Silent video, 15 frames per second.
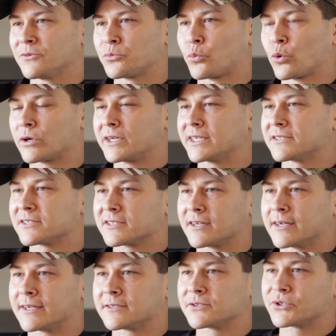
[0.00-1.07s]
warning
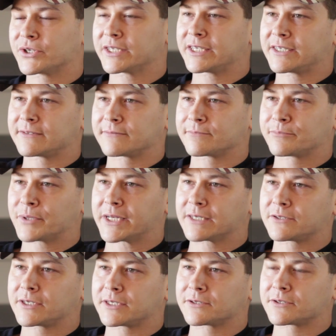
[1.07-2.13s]
signs, he didn't pay
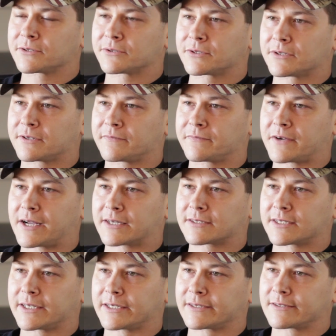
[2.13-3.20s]
attention to the fact
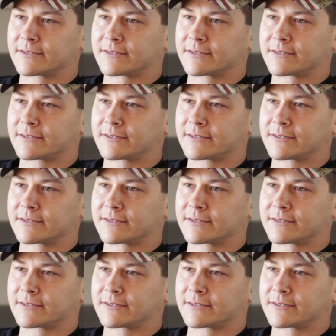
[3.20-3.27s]
that